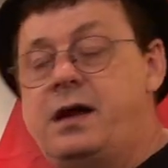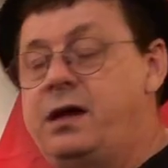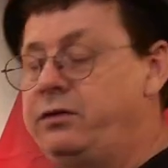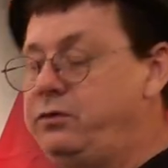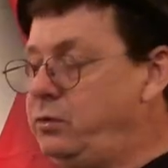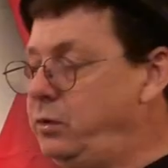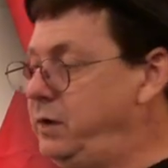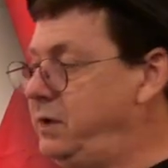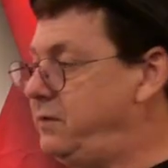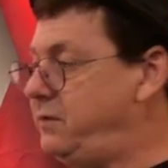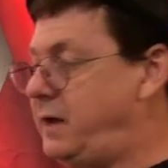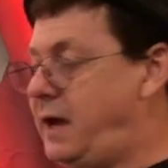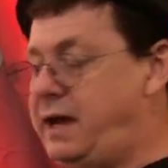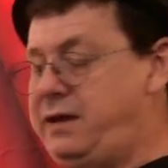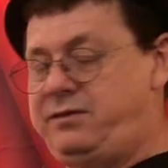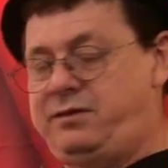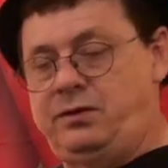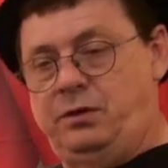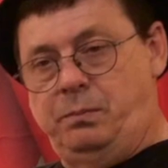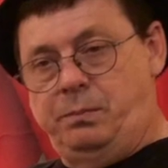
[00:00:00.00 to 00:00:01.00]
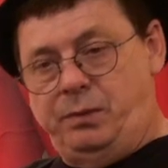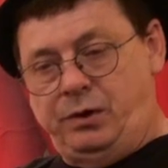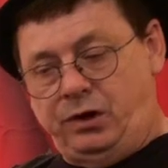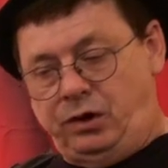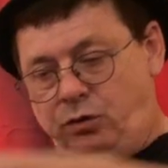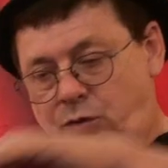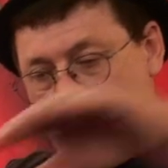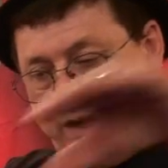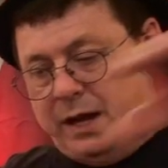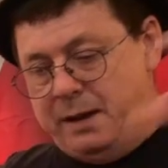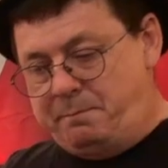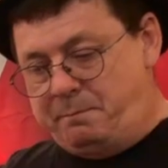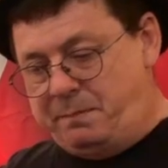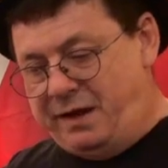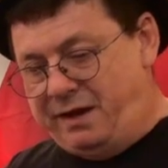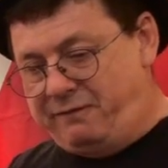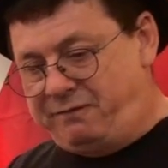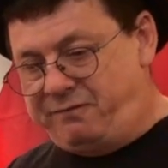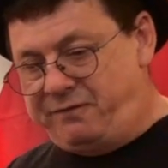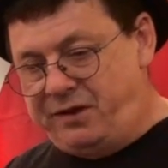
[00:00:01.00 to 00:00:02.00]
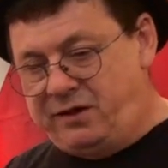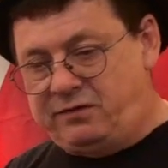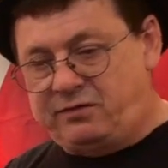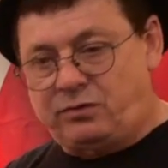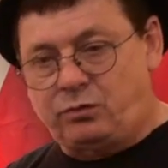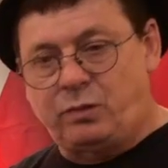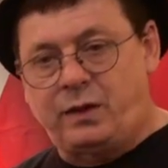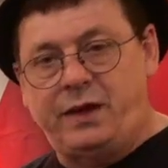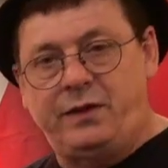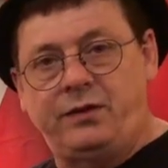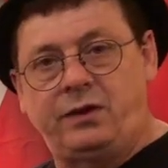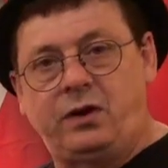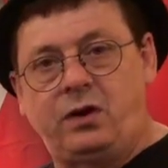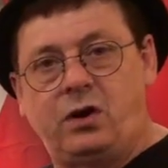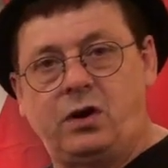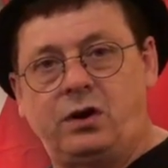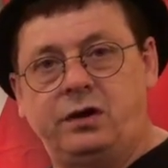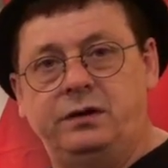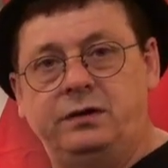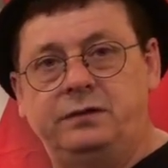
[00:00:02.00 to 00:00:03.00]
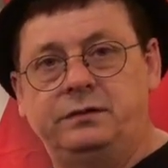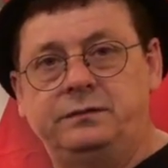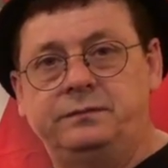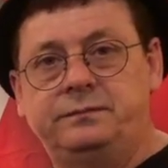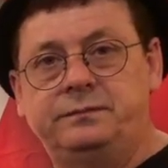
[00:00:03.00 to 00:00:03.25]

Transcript: So he decides he'll put a great big fence around the garden.